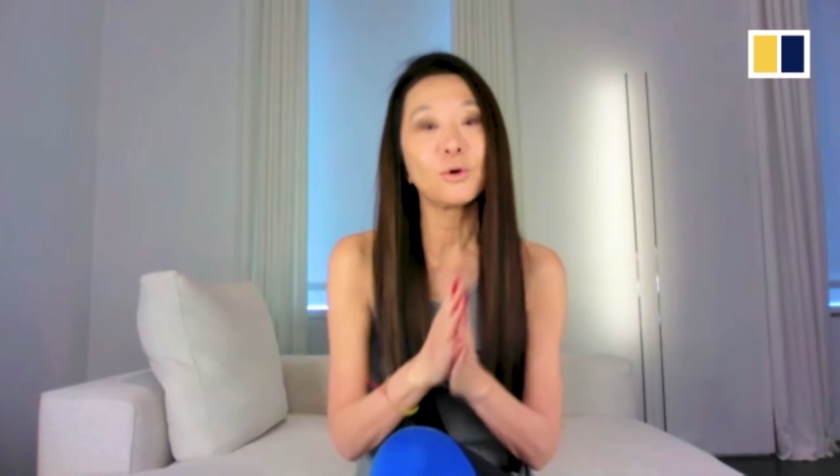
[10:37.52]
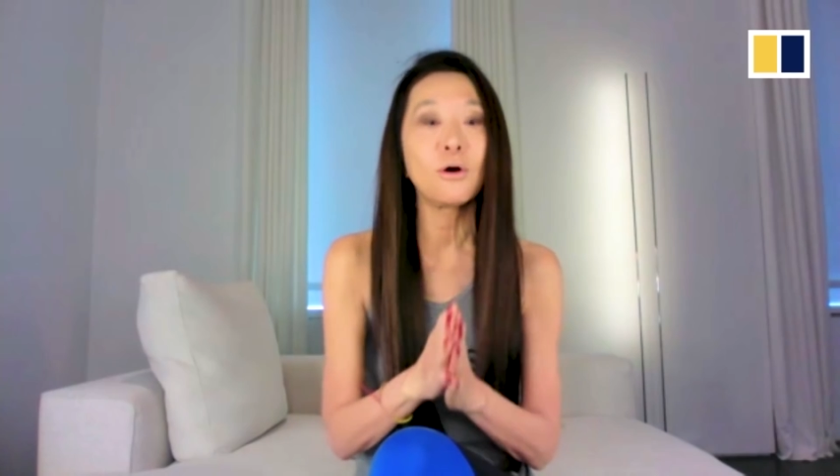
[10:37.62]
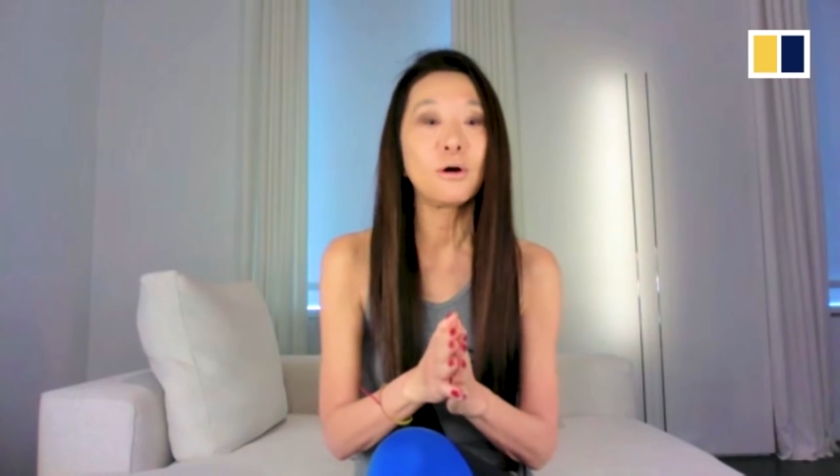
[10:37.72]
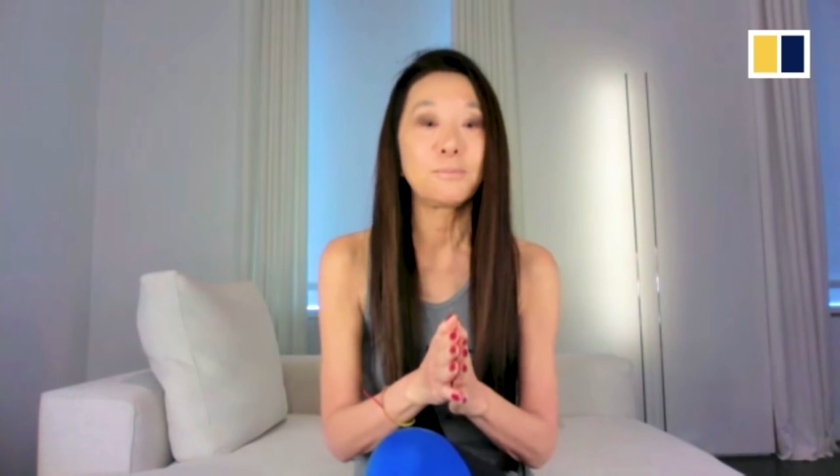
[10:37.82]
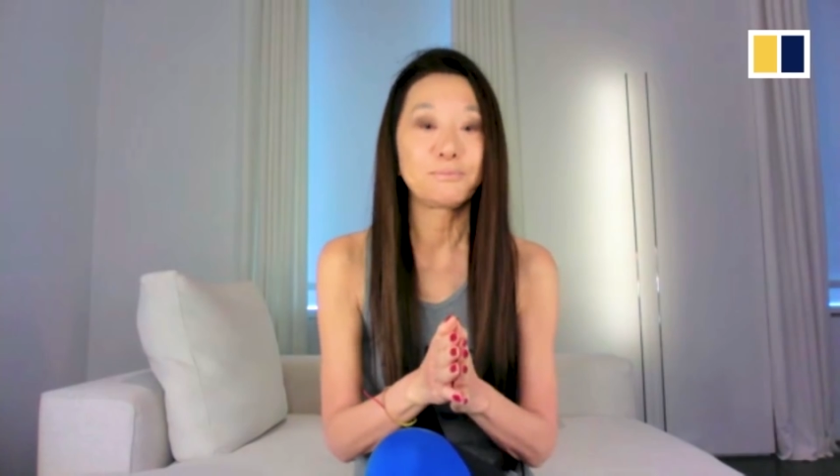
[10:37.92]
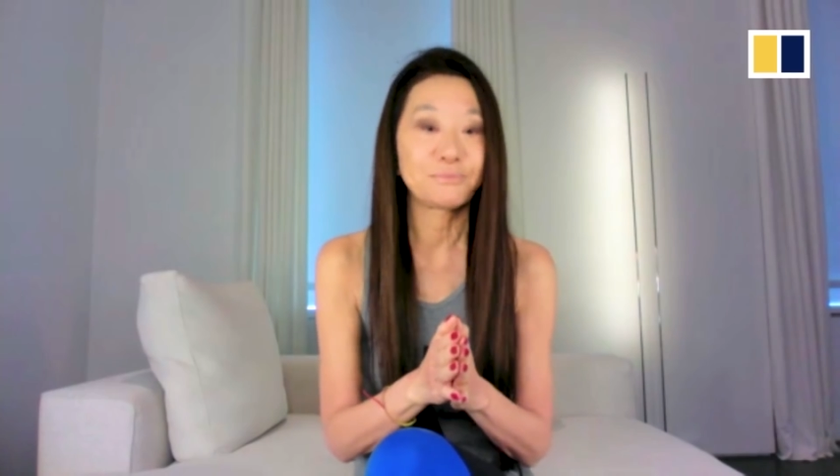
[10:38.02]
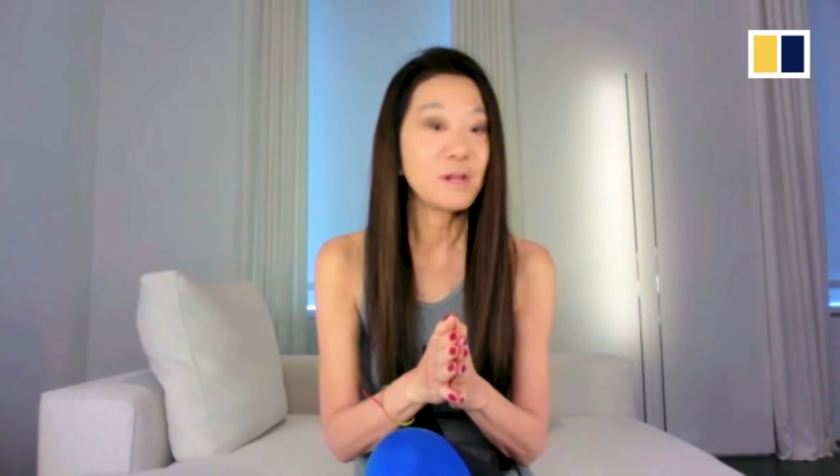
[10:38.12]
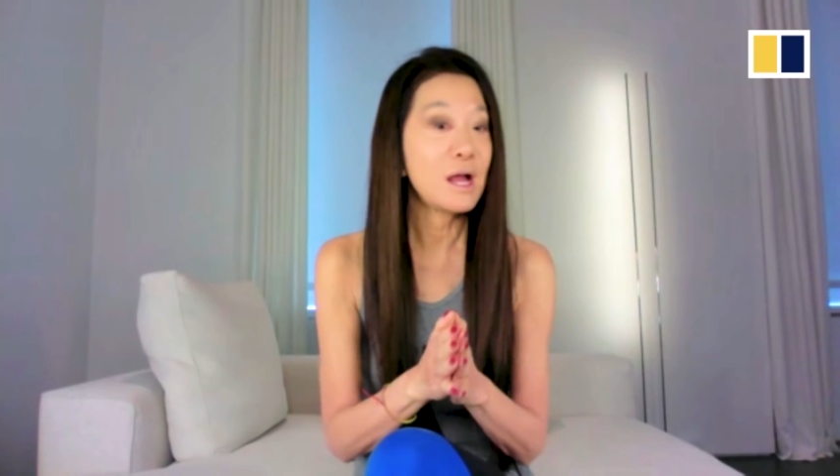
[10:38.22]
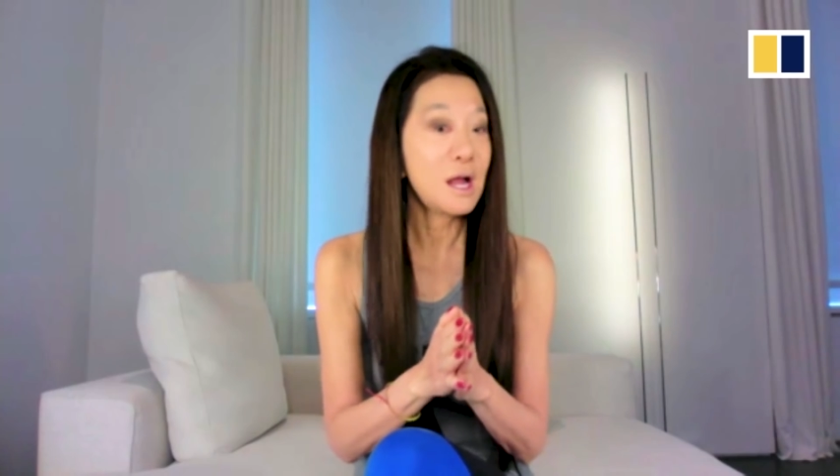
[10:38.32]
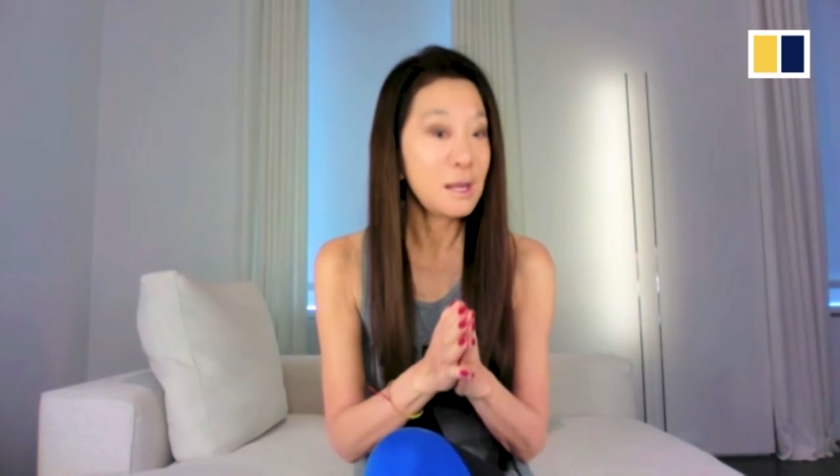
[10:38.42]
all,
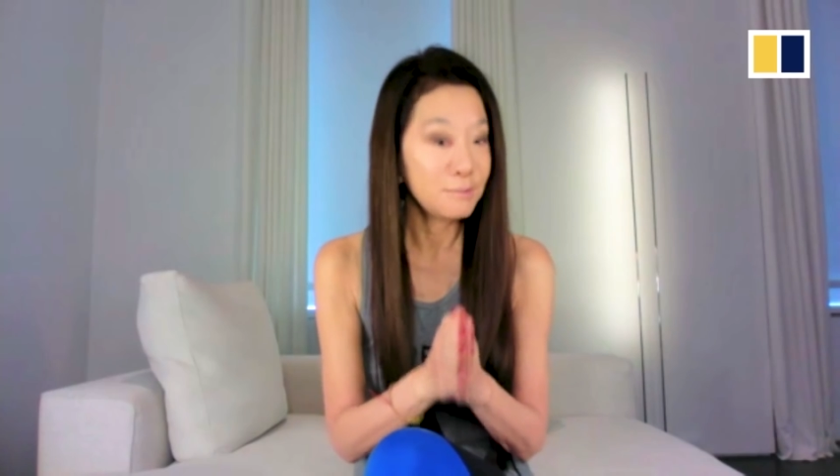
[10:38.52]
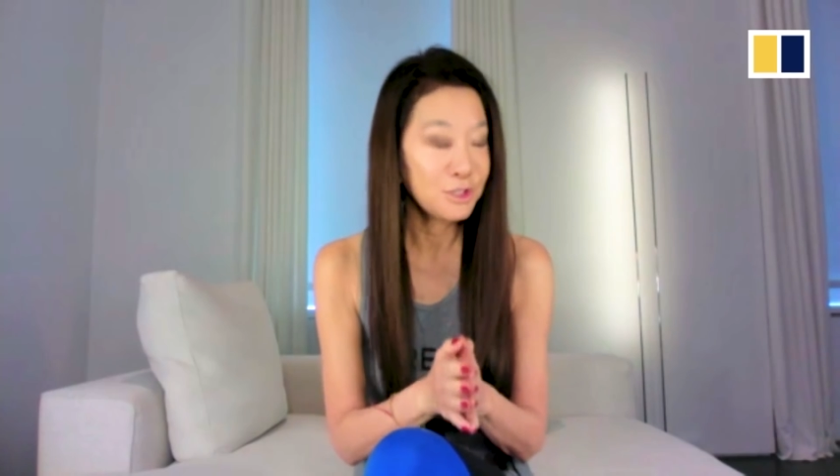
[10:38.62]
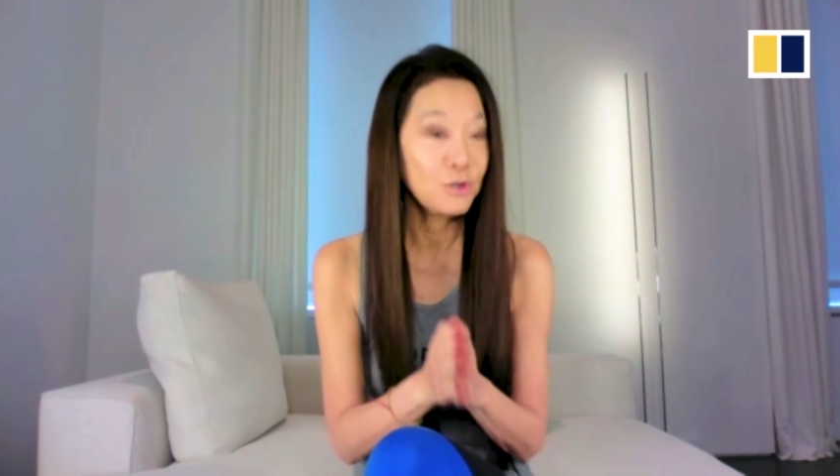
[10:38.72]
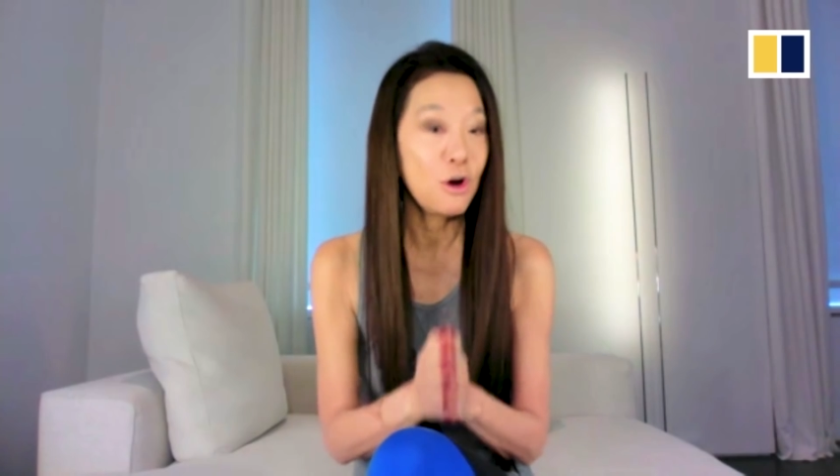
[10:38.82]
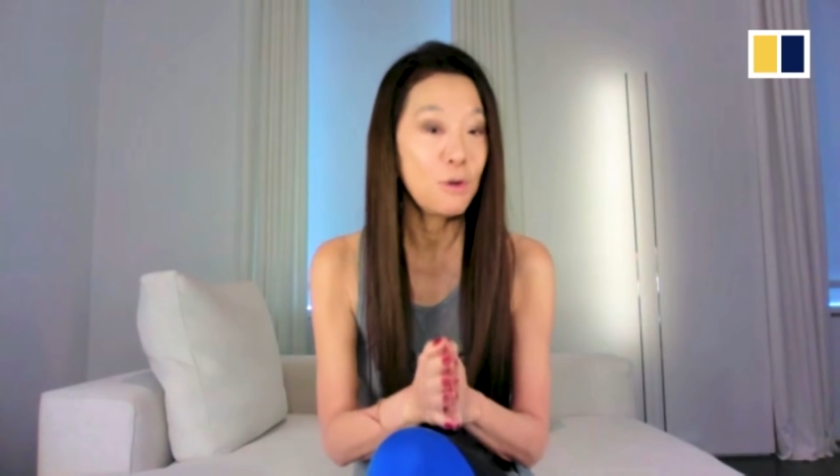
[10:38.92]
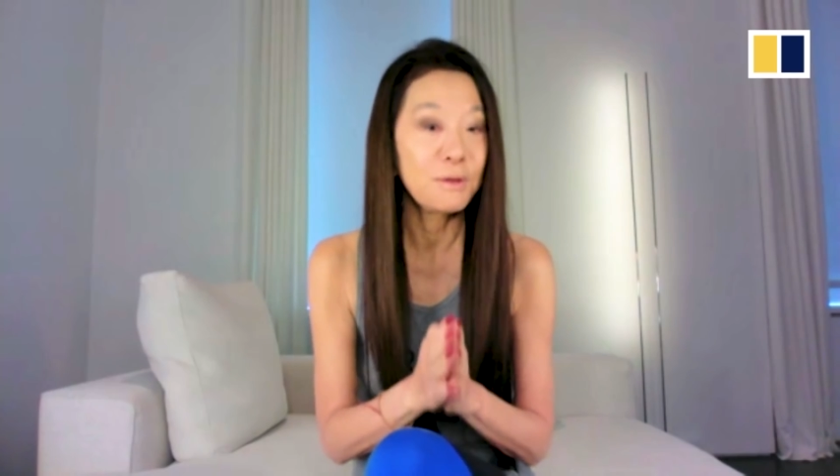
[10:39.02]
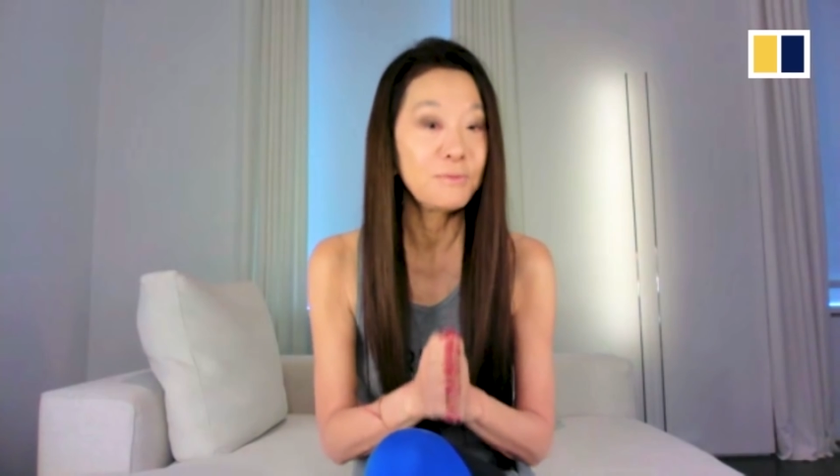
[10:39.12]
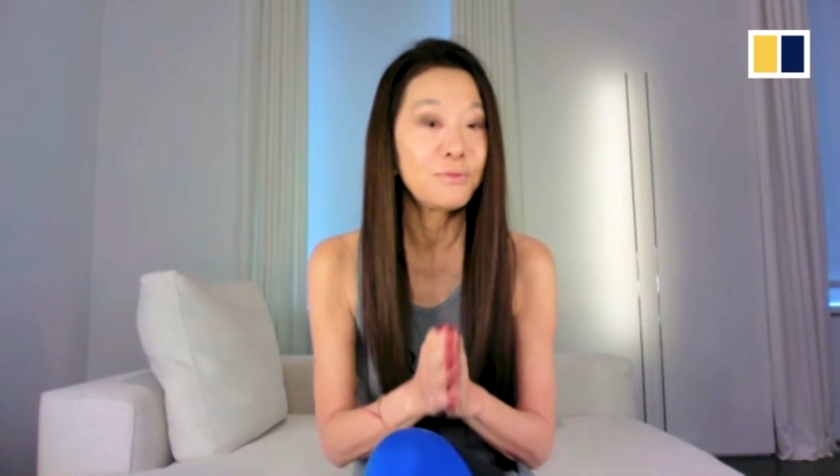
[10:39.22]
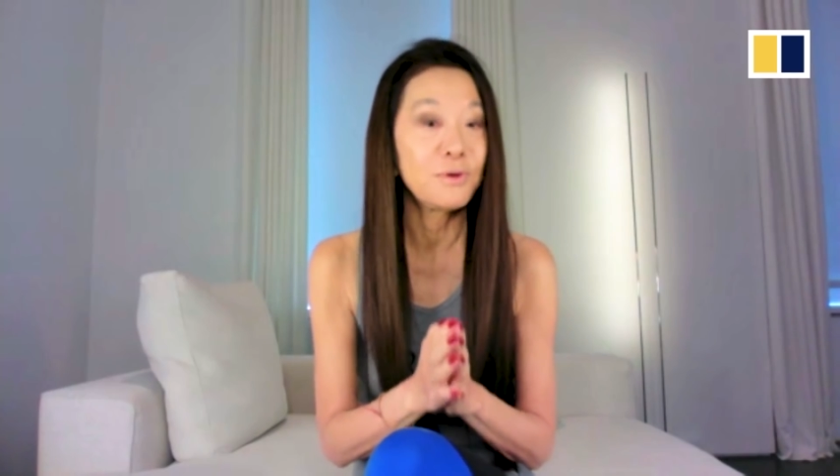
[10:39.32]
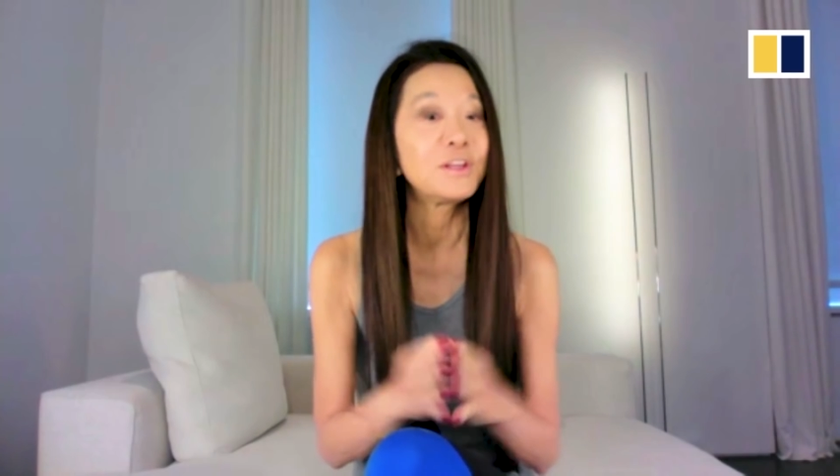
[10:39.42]
I'm sure, hoping for,